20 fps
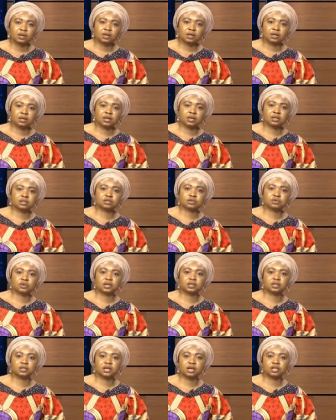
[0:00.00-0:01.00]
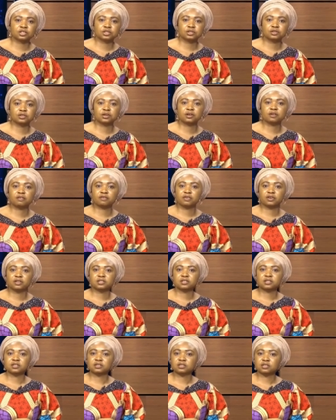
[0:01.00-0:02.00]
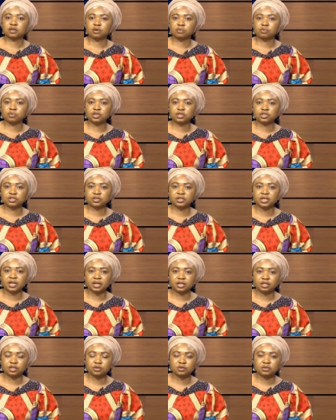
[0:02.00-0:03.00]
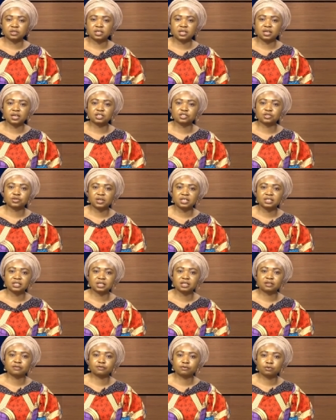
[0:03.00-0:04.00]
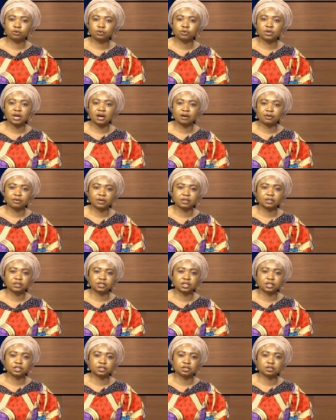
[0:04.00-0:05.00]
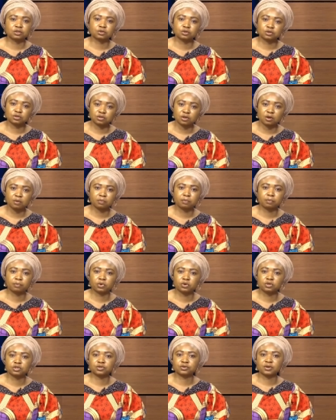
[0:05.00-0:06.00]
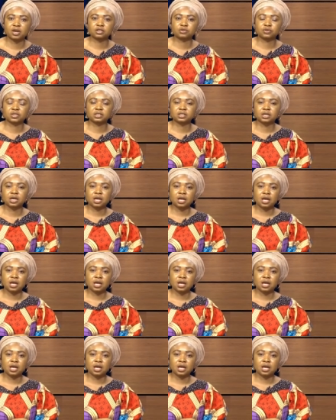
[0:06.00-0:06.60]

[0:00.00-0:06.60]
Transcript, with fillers: And elsewhere, the National Universities Commission, NUC, has granted full accreditation to some postgraduate